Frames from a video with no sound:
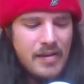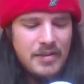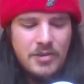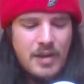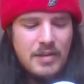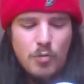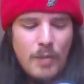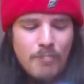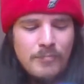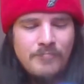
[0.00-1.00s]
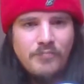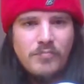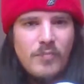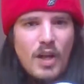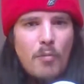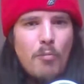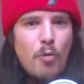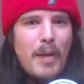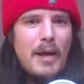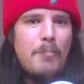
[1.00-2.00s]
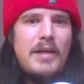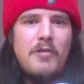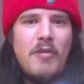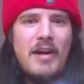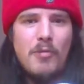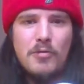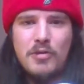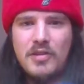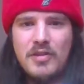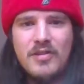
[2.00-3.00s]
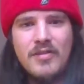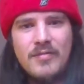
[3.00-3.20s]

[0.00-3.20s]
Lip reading: Strange one. Bought back Bleedy Ray Wilson.